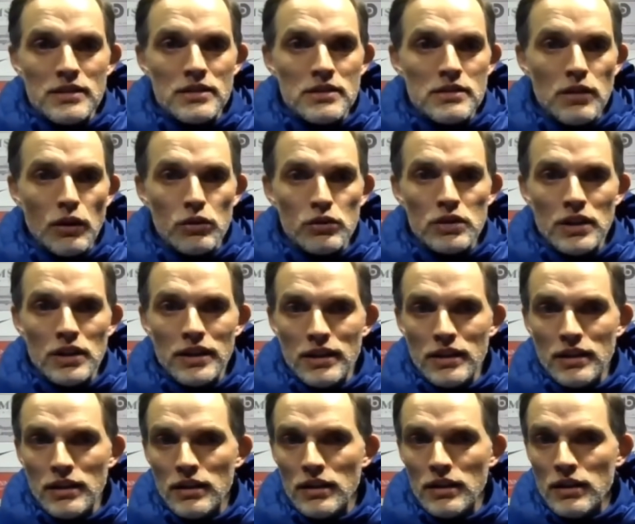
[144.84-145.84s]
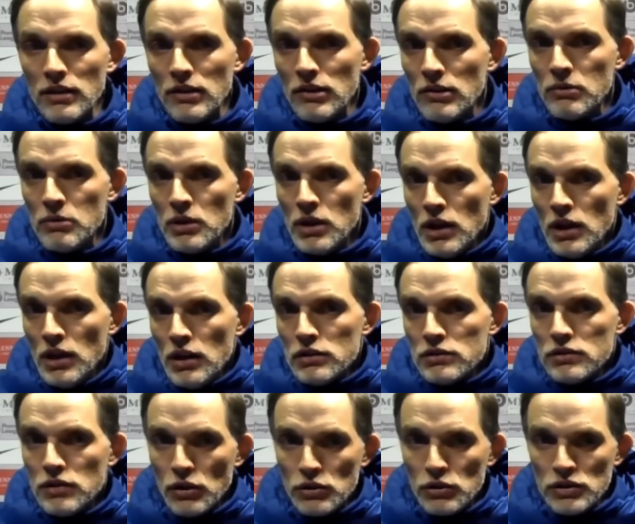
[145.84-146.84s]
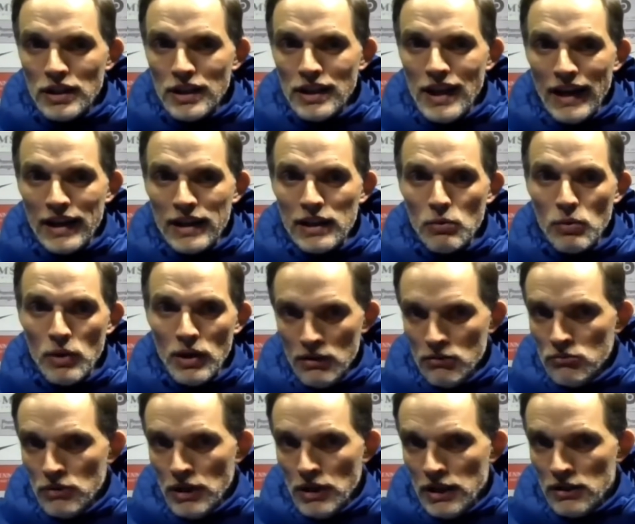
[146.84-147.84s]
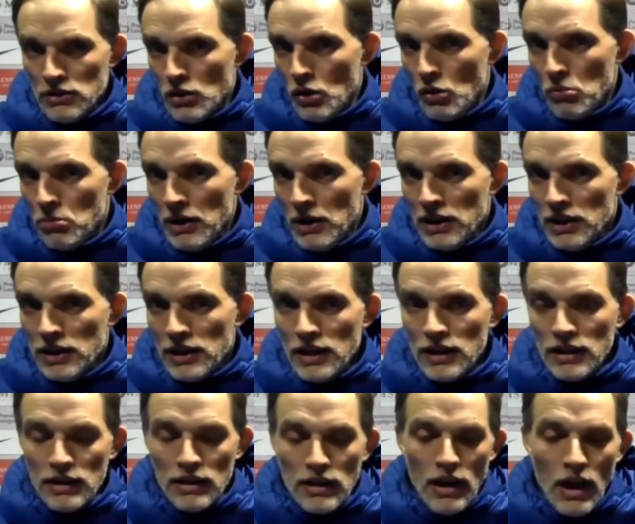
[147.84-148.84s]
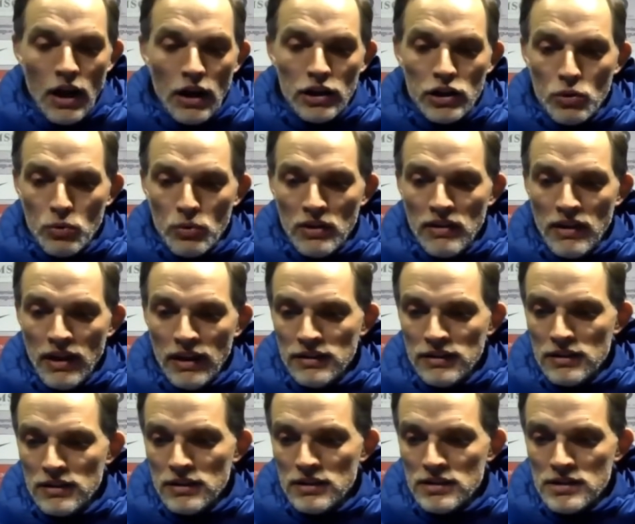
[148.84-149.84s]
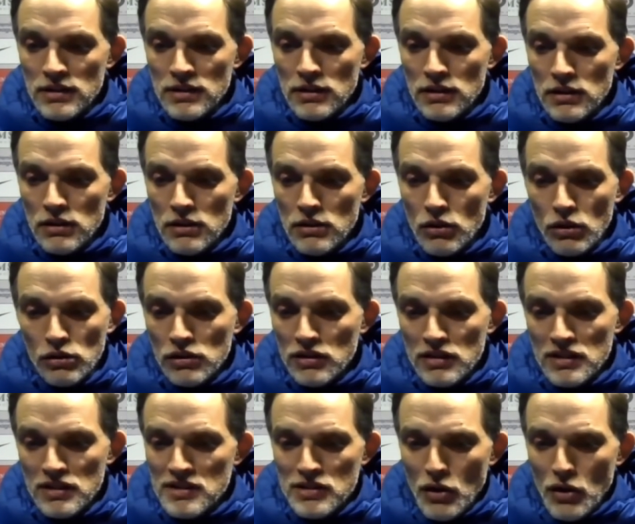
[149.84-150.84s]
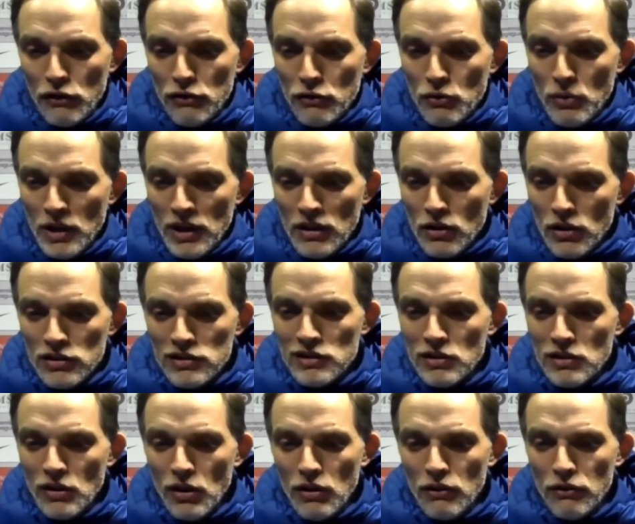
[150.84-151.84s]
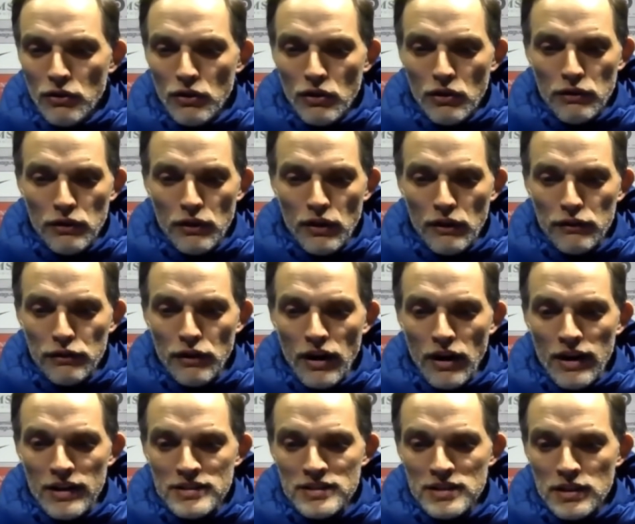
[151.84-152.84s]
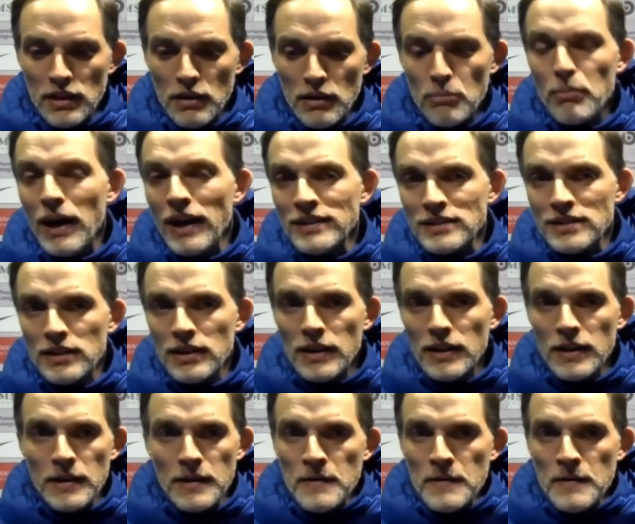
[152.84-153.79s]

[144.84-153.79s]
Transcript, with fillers: this is totally lucky win, and nobody can argue with that. It is not a deserved win, not at all for Arsenal, but.